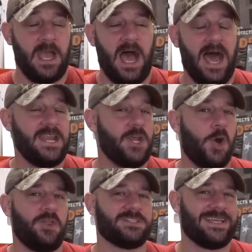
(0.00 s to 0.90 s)
I
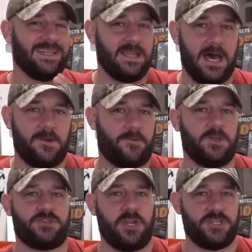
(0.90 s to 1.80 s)
know there's a lot of
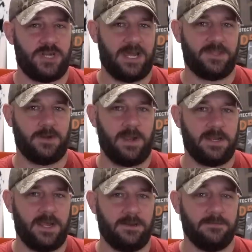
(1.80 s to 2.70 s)
frustration out there
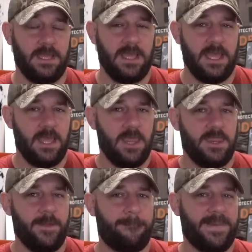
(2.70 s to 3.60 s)
right now.
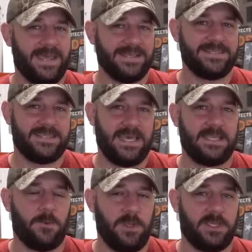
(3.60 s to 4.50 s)
The biggest thing
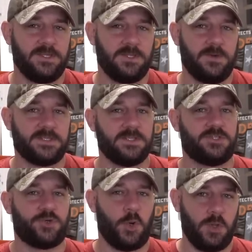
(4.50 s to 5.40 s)
that we can do is
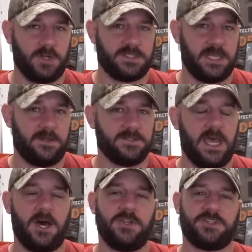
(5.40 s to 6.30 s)
control ourselves,
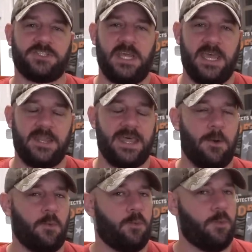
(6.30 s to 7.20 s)
understand
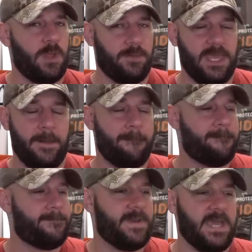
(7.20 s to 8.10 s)
that the
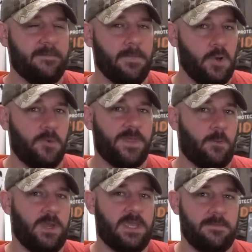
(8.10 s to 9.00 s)
big move
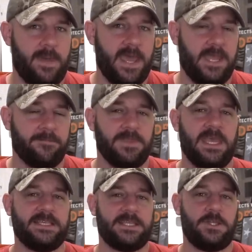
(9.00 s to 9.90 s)
that we can make
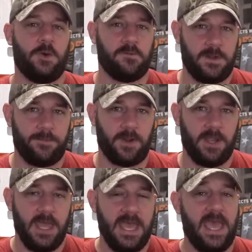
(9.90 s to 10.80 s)
is in November.
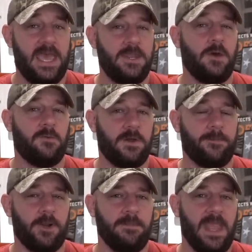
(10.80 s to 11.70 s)
In
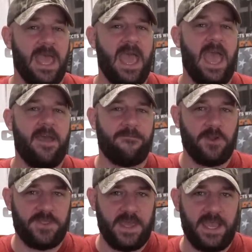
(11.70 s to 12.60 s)
November,
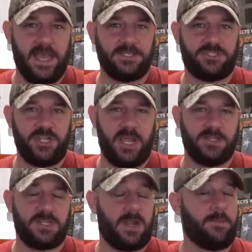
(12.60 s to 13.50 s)
everything has
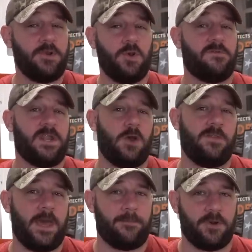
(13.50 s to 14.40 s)
changed, and I'm going to do a video
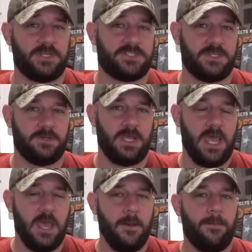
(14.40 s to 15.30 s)
on that pretty soon.
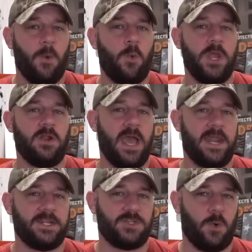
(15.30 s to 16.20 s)
But we are
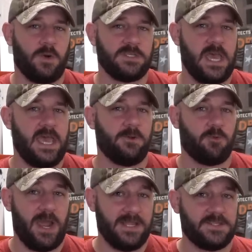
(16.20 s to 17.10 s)
heading towards a
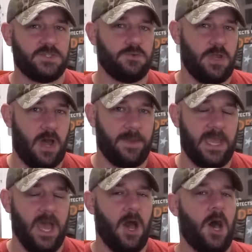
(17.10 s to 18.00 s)
red
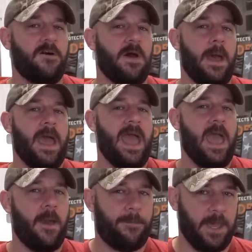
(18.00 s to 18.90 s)
tsunami of
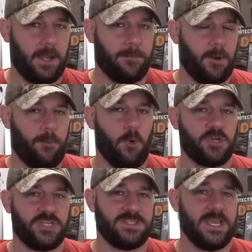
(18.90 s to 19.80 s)
epic
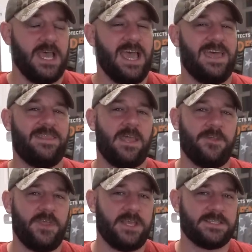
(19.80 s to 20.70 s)
proportions, and
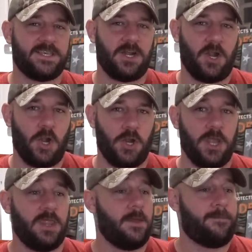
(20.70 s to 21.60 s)
nothing is going to
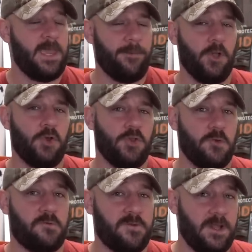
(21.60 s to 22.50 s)
hurt the people who
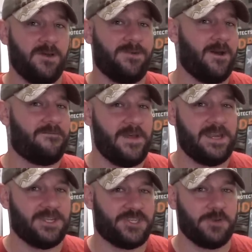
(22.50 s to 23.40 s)
you feel have
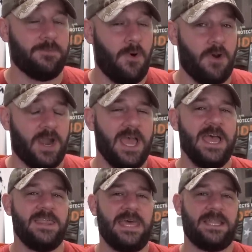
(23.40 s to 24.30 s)
offended you more
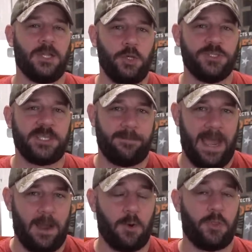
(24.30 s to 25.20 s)
than losing
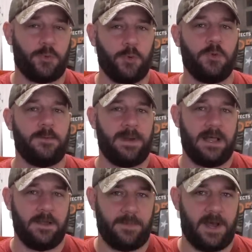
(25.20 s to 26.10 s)
power through the
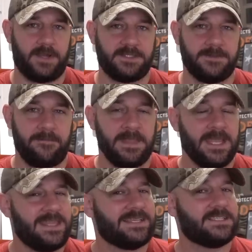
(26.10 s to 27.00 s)
ballot box.
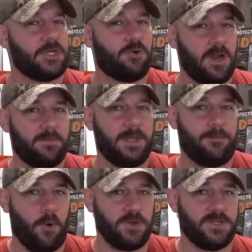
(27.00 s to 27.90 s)
This is incredibly
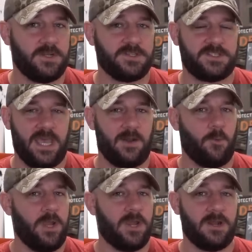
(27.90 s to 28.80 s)
important to understand.
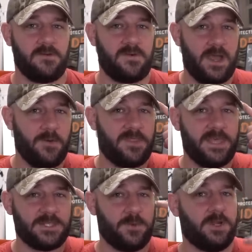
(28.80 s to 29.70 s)
We are going to fight with
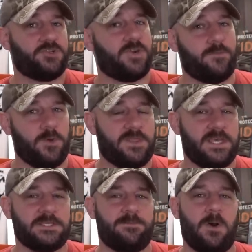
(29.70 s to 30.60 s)
this, we are driven with
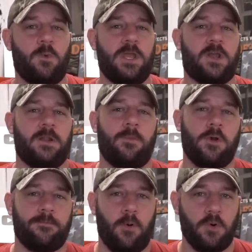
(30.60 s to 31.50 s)
this, but we are going to,
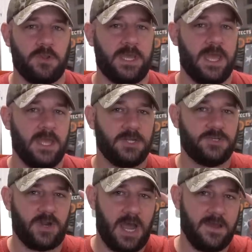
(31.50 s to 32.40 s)
more importantly,
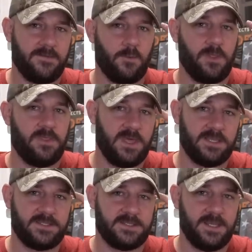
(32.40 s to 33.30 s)
drive with
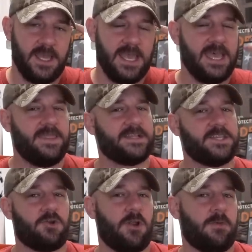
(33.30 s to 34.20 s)
this. And that's
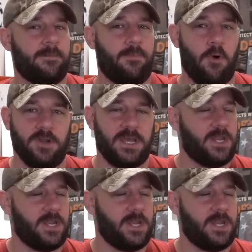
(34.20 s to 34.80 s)
incredibly important.